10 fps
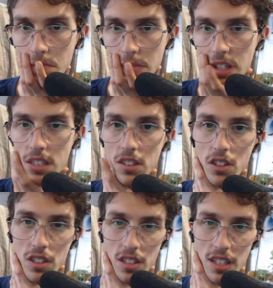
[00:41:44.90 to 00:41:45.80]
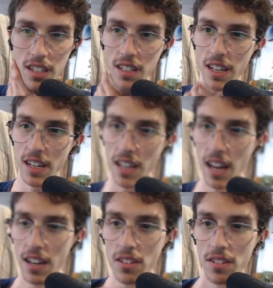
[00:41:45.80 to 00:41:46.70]
Interesting. Yeah, I
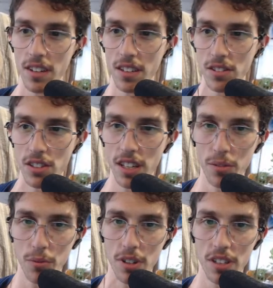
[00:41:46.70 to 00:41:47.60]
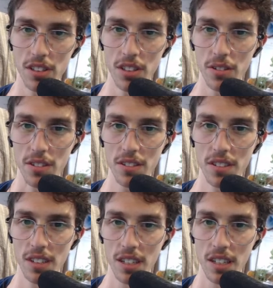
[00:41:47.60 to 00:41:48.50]
don't understand what it's doing
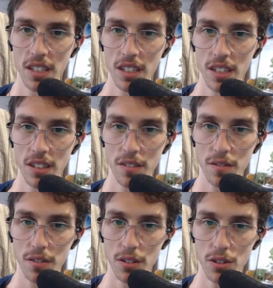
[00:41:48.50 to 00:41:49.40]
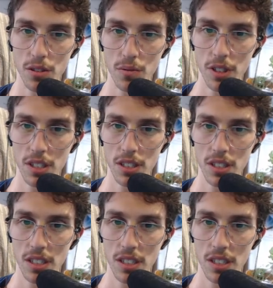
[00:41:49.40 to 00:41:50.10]
fusion-wise.